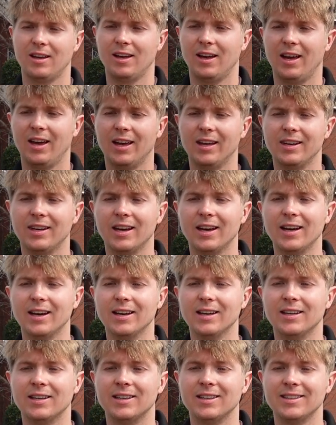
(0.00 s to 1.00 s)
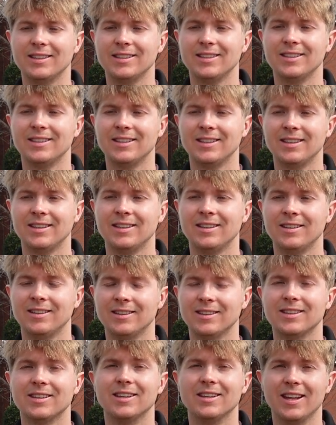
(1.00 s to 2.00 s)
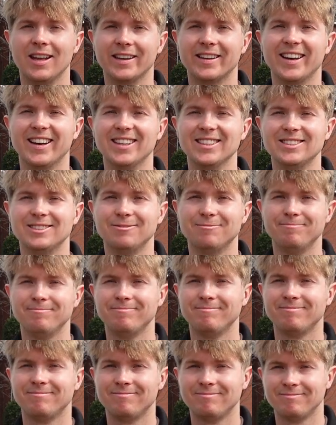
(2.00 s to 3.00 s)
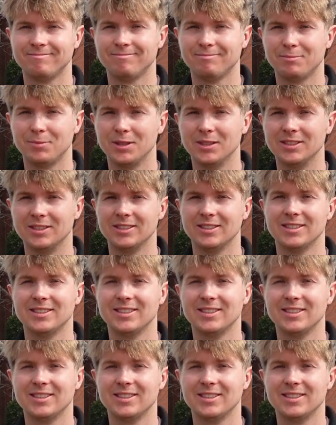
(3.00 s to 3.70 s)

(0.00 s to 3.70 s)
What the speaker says: And good luck, guys. Peace.